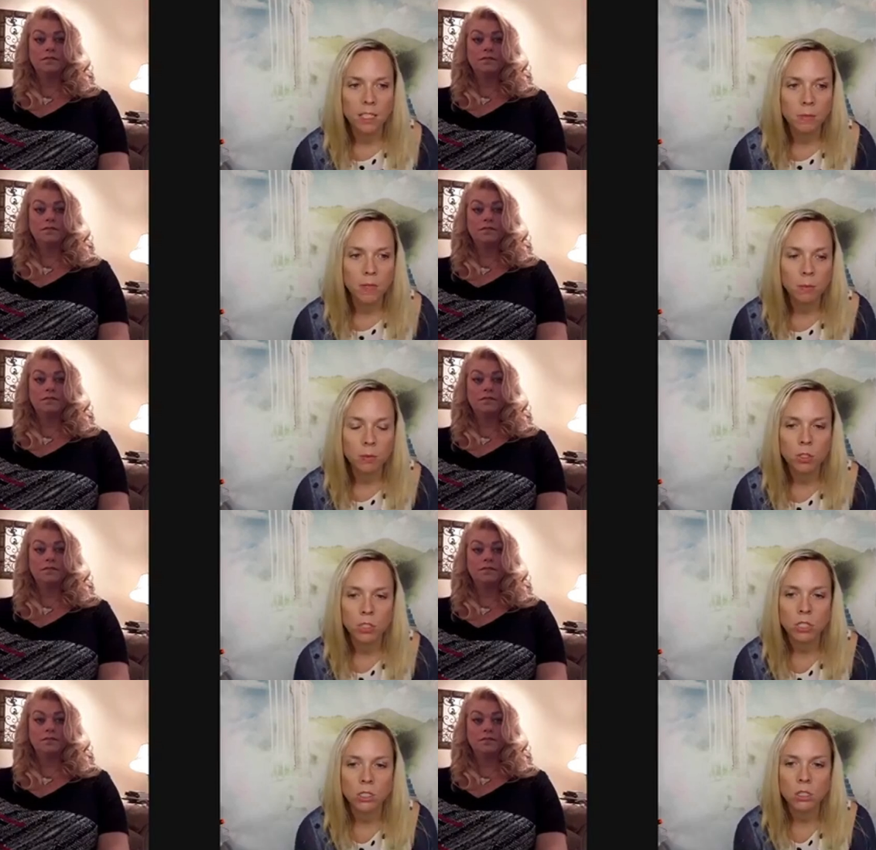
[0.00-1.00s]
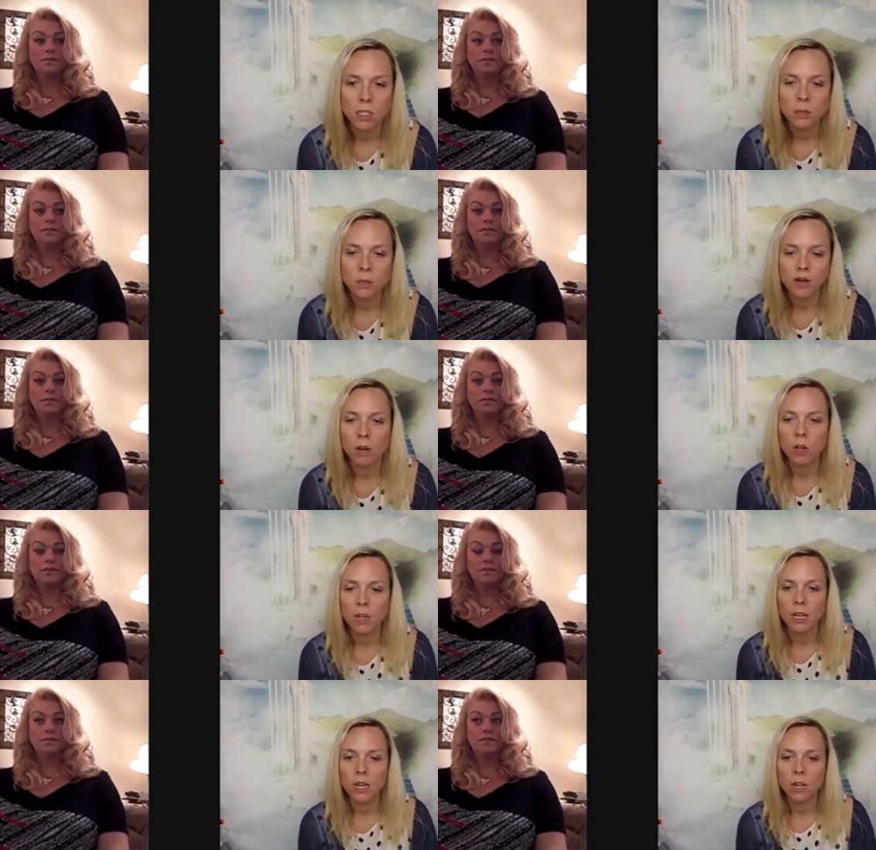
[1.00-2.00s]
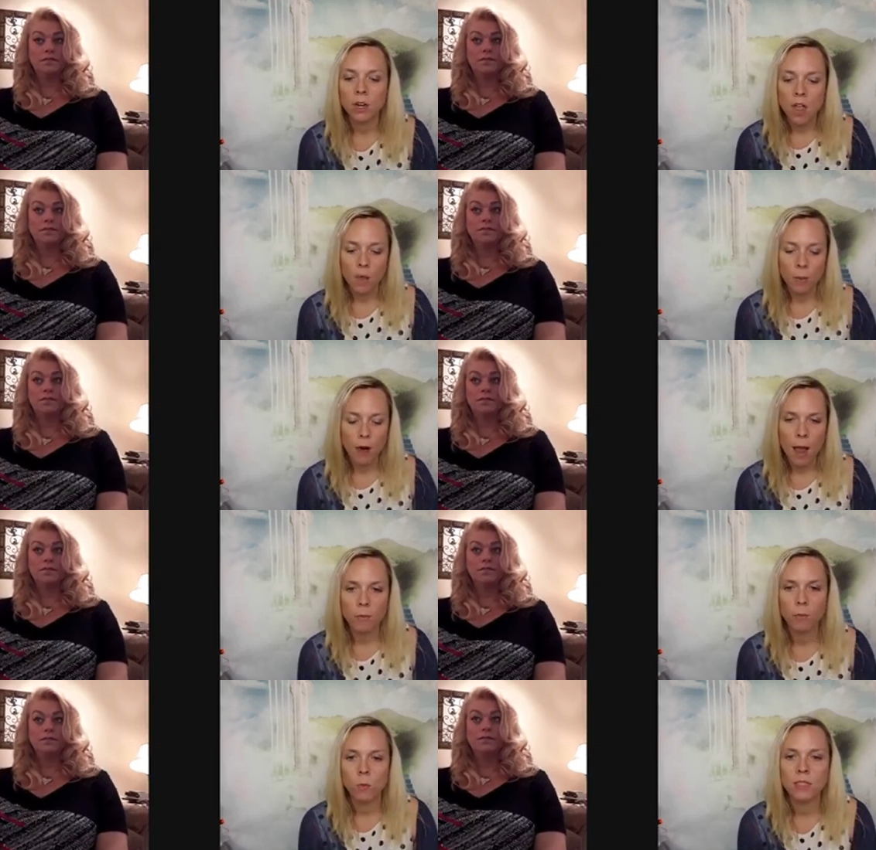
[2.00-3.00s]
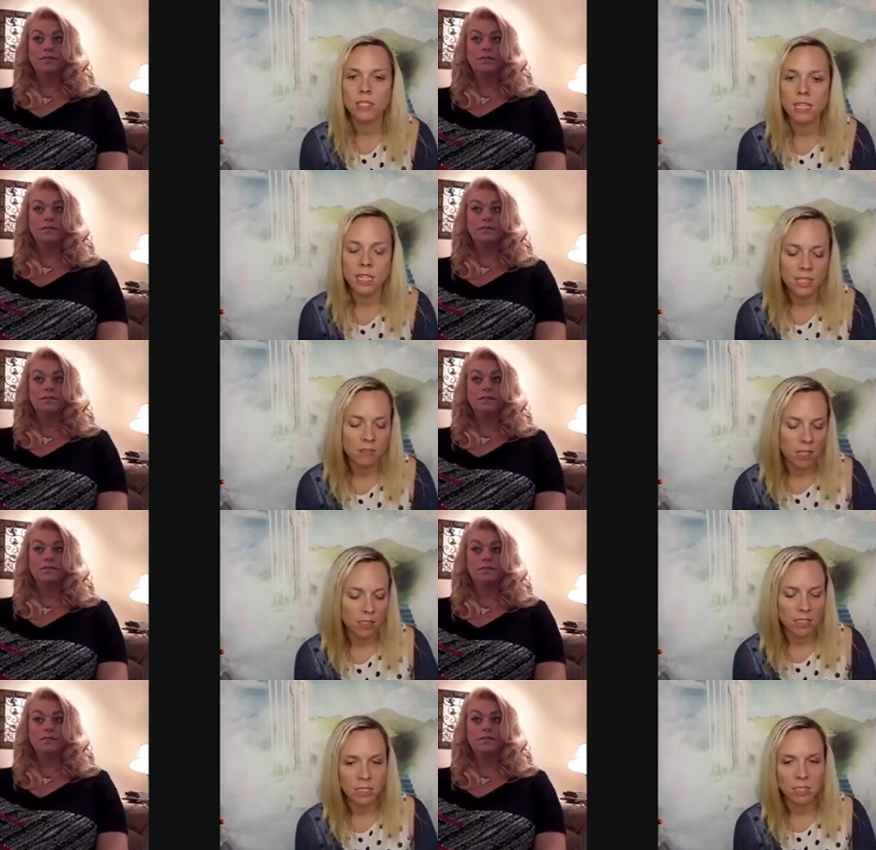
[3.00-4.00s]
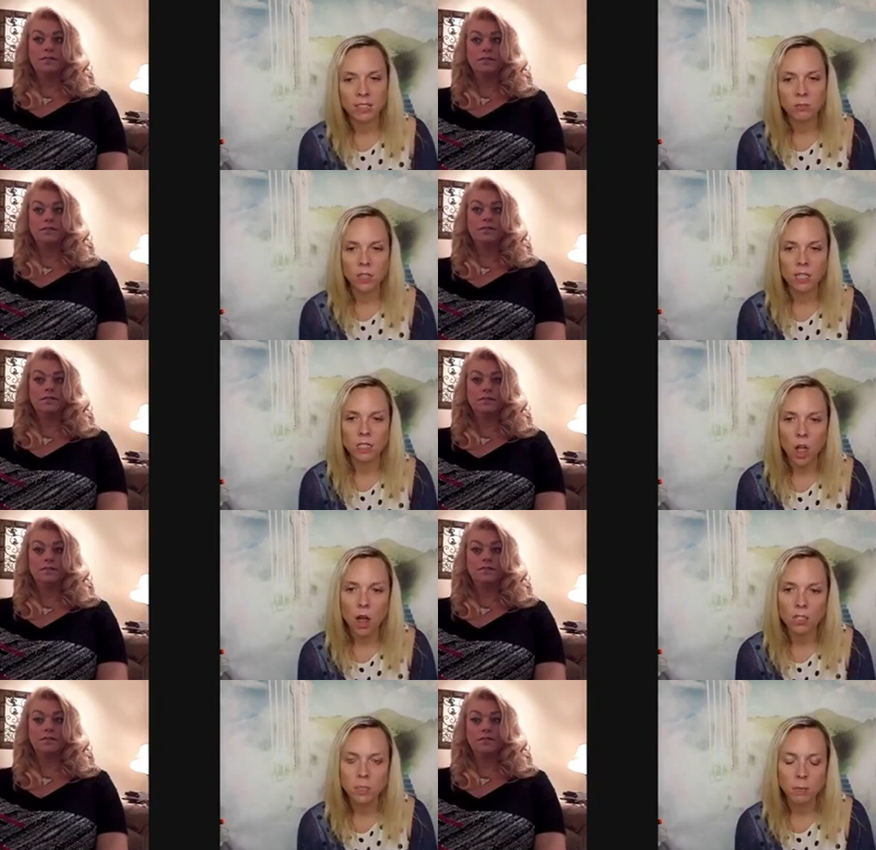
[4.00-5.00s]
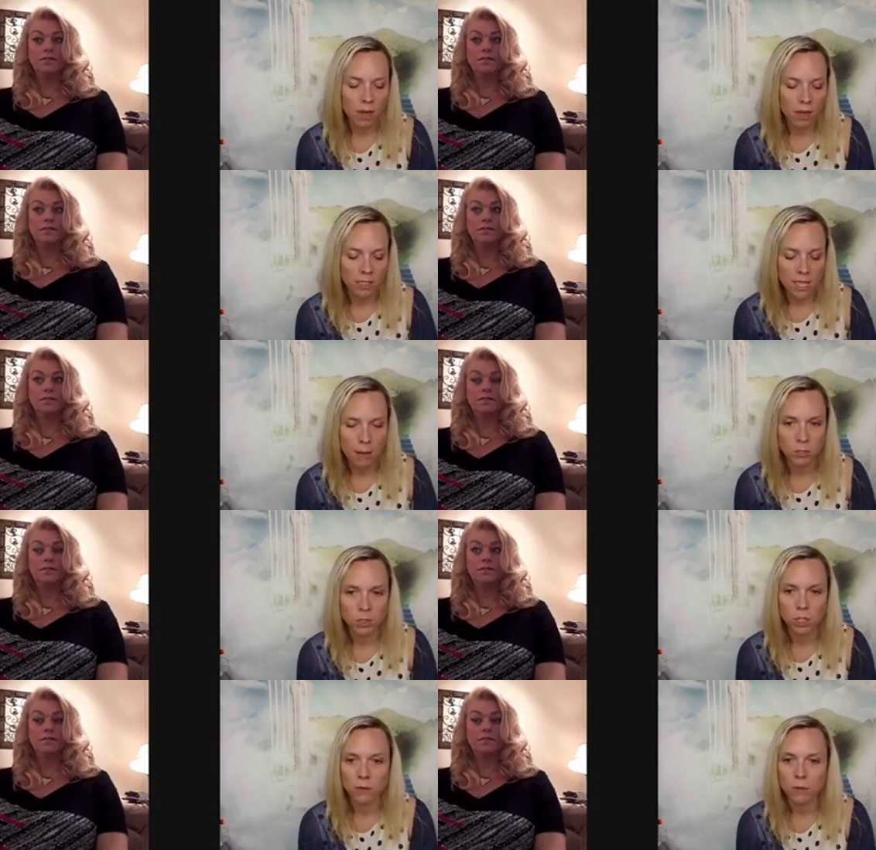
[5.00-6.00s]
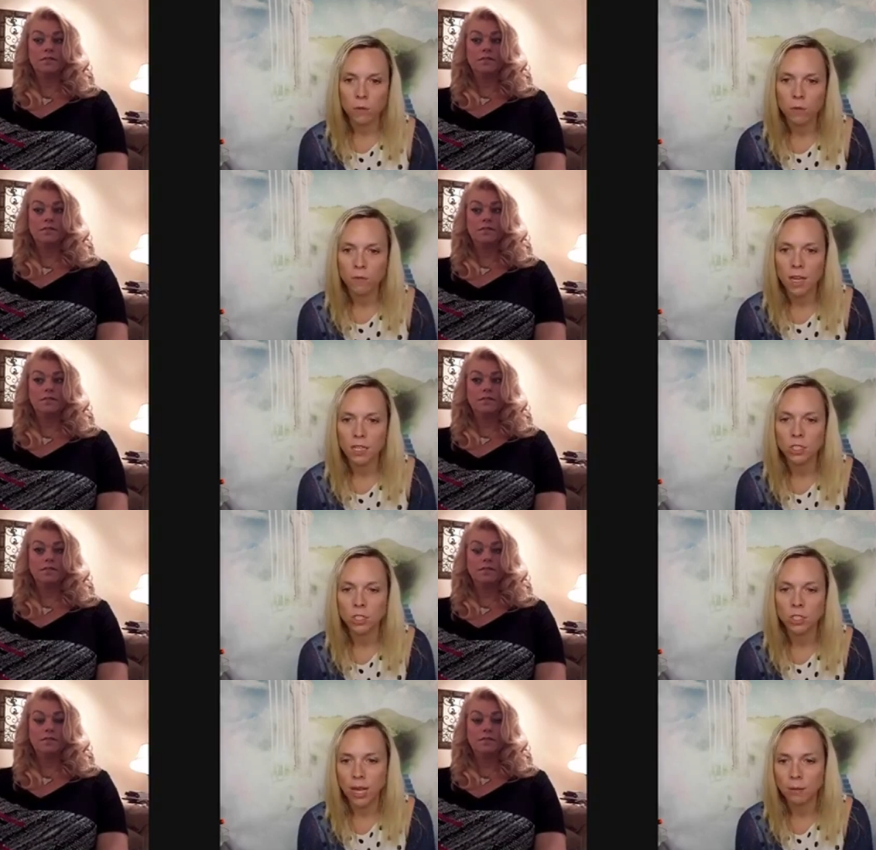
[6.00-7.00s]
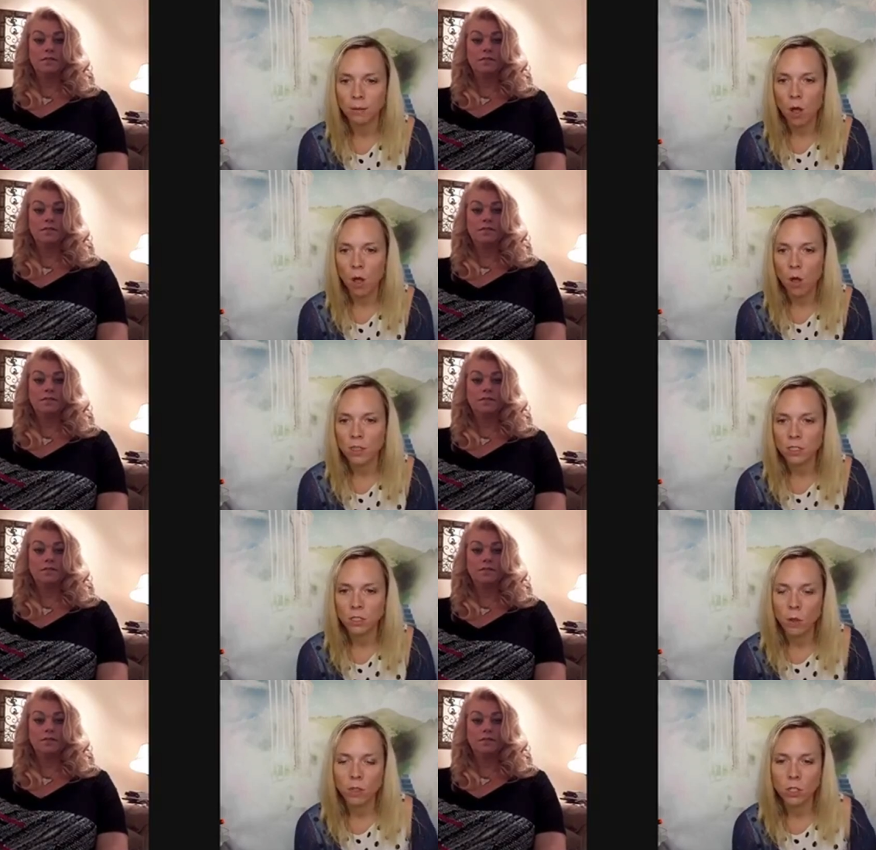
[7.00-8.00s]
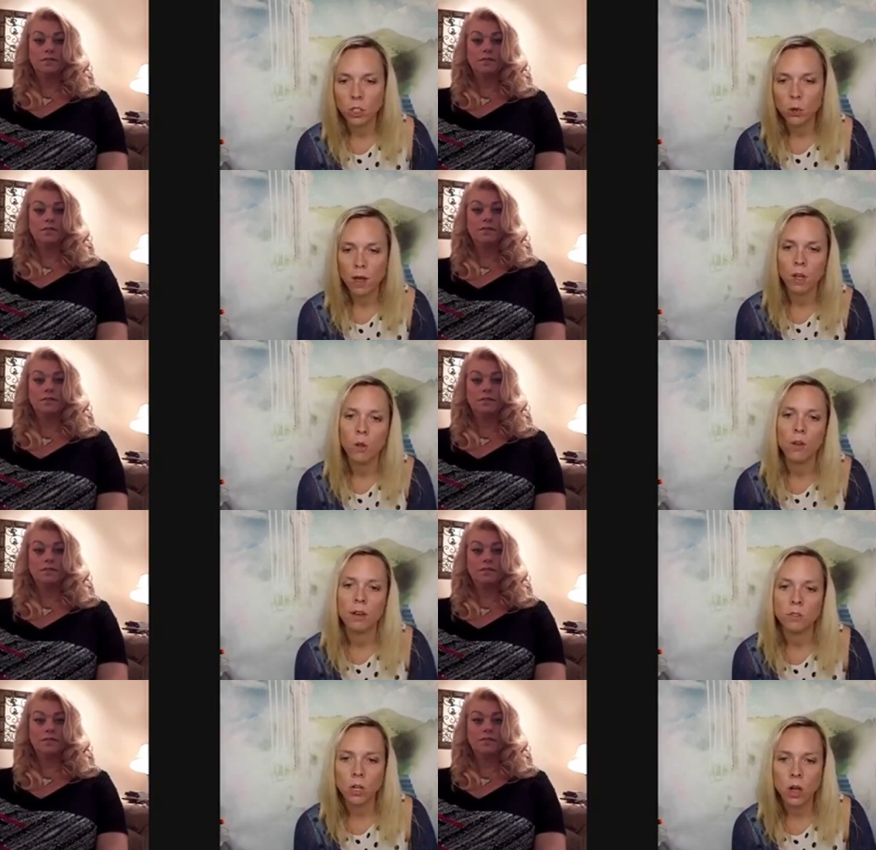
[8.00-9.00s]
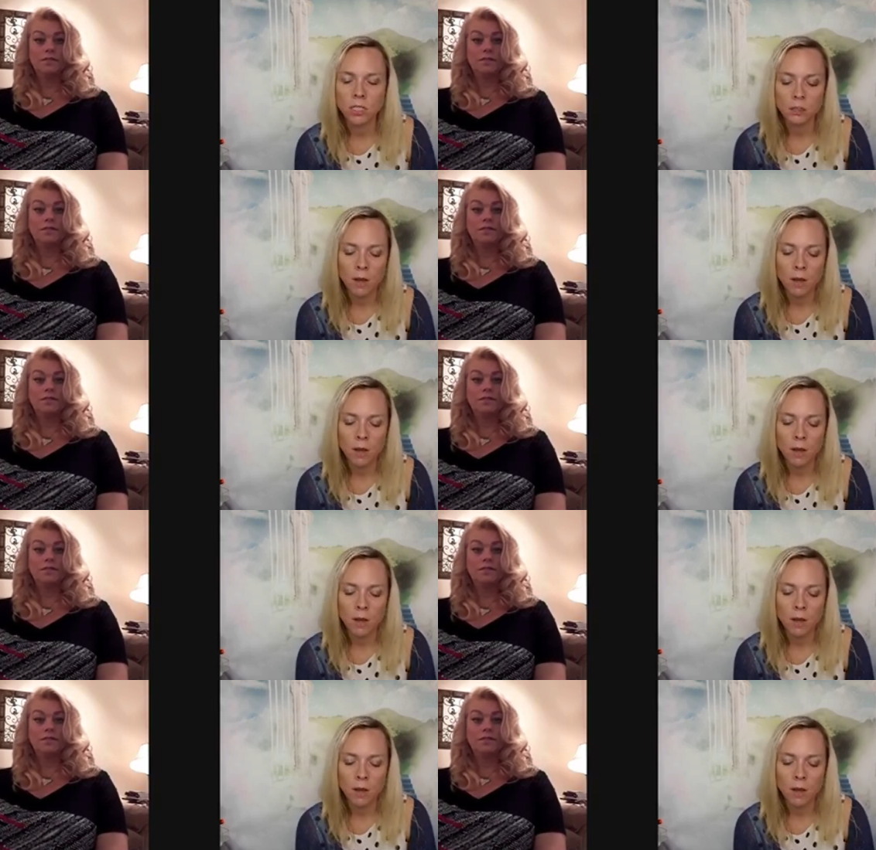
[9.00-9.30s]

Speaker 1: As me and Patricia talked about earlier, the problem with this gift is it's not really talked about except Jennifer Eivaz and James Goll. That's the only two I know that have talked